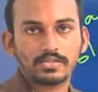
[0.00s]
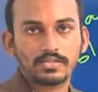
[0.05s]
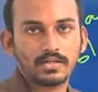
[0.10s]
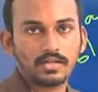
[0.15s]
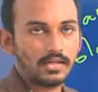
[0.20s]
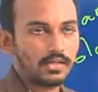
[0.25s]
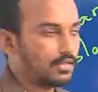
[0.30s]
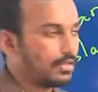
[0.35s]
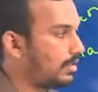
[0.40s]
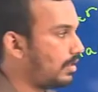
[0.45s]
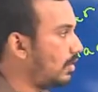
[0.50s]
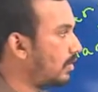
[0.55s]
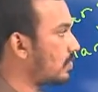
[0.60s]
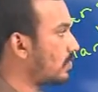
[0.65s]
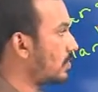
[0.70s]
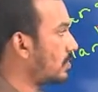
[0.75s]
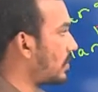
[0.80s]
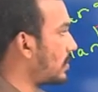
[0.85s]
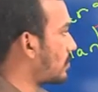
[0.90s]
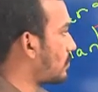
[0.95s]
So that's why
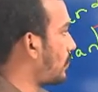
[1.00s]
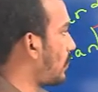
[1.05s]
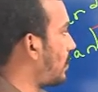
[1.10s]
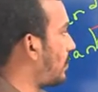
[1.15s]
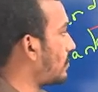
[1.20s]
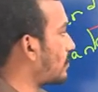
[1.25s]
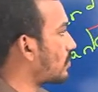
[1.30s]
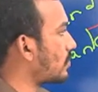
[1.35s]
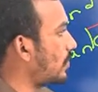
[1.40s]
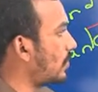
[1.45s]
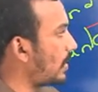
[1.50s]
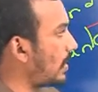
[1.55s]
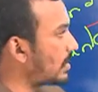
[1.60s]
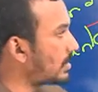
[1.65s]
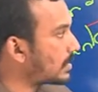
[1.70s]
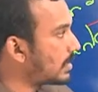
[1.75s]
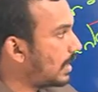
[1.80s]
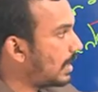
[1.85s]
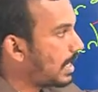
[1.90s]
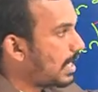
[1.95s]
it is known as
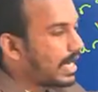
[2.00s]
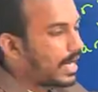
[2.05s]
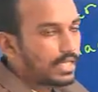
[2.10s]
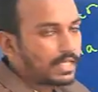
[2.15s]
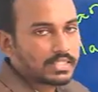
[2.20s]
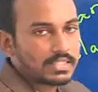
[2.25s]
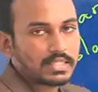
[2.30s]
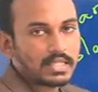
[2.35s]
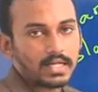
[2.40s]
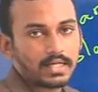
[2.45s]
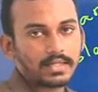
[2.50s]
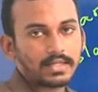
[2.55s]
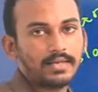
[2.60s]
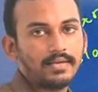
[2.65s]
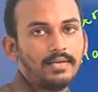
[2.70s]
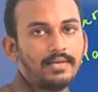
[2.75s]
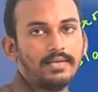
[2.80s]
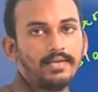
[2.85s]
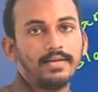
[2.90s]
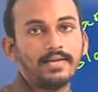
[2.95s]
horizontal
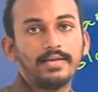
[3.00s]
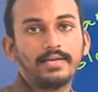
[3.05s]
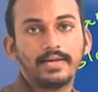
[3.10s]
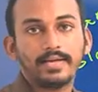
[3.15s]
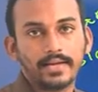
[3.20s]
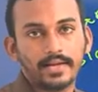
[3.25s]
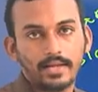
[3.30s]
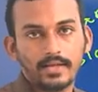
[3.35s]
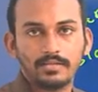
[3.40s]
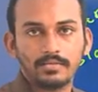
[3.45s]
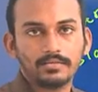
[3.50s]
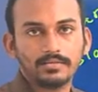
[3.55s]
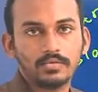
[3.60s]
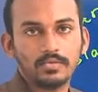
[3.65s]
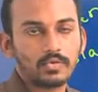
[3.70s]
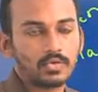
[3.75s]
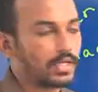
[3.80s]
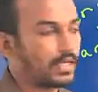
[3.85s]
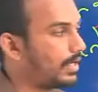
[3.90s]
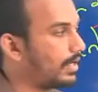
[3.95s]
drain. Okay.
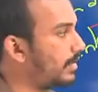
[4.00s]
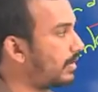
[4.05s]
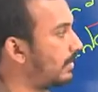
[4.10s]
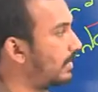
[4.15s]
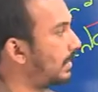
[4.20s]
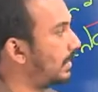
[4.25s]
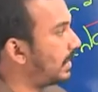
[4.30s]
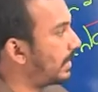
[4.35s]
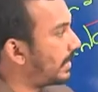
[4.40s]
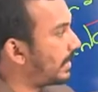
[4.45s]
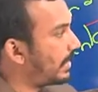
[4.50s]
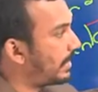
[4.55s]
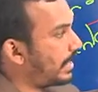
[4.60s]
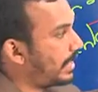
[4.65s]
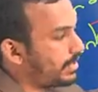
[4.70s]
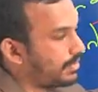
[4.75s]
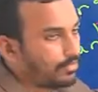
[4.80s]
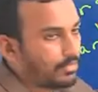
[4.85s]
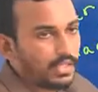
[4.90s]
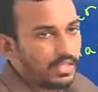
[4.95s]
Drain means
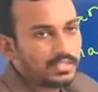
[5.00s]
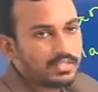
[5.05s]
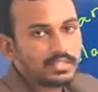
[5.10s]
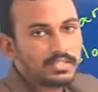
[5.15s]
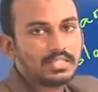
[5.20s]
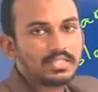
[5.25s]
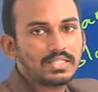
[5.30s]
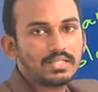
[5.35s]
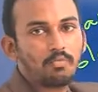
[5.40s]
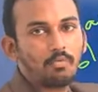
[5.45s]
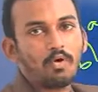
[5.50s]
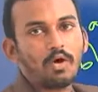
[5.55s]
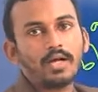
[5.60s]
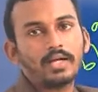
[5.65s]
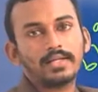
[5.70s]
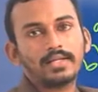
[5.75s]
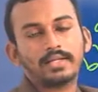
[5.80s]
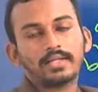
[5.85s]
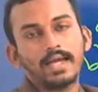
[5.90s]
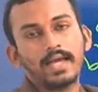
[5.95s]
it's a water
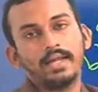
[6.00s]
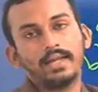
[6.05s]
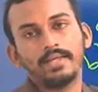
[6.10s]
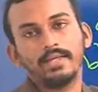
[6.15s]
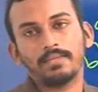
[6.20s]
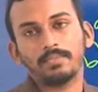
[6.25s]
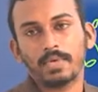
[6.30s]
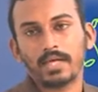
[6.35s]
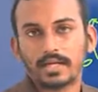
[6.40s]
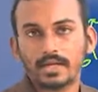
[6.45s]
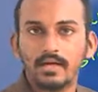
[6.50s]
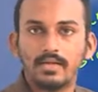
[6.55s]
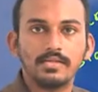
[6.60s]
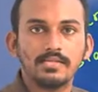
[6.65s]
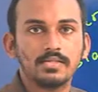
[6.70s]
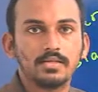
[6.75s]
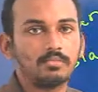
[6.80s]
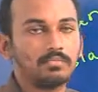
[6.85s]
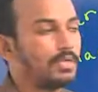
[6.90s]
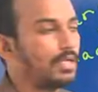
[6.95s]
carrying mechanism.
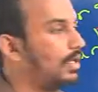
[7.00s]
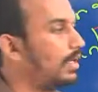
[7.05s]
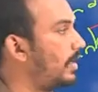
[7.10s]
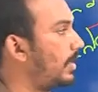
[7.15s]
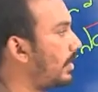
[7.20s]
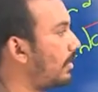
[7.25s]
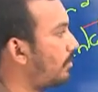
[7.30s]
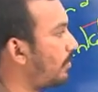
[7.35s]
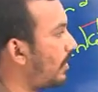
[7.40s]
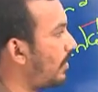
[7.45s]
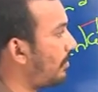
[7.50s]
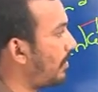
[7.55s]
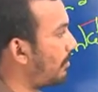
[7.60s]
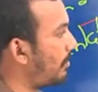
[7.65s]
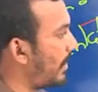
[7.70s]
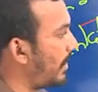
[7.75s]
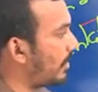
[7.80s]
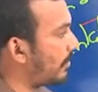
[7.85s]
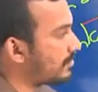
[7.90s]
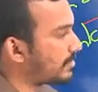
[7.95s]
It may be made of
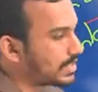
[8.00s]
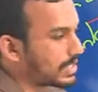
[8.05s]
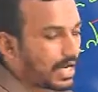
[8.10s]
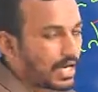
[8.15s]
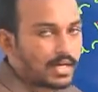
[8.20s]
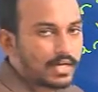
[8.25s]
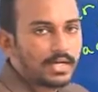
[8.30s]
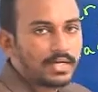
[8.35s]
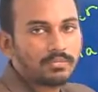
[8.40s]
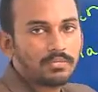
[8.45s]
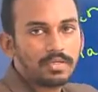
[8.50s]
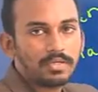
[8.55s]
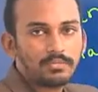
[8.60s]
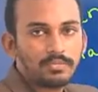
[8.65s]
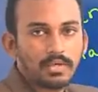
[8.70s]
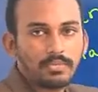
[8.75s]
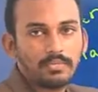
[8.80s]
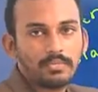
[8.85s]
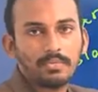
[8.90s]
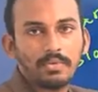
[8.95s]
sand, and it may be made
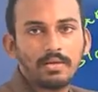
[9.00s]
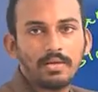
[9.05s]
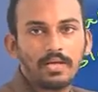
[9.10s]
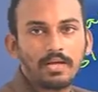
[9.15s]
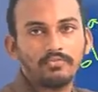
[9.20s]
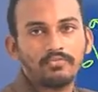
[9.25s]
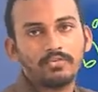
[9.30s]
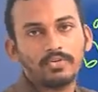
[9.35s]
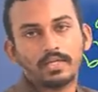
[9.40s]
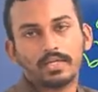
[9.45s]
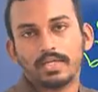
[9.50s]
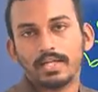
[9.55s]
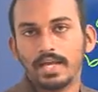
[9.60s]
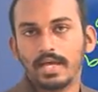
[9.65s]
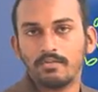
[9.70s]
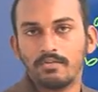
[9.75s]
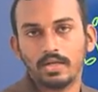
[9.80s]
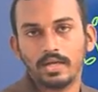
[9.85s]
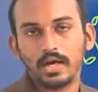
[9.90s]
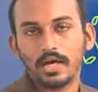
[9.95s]
of gravel or
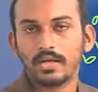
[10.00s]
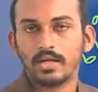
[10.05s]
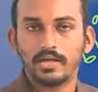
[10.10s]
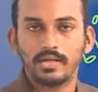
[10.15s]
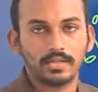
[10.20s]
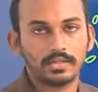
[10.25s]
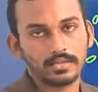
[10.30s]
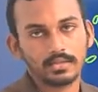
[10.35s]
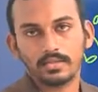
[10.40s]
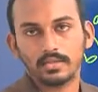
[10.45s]
anything else.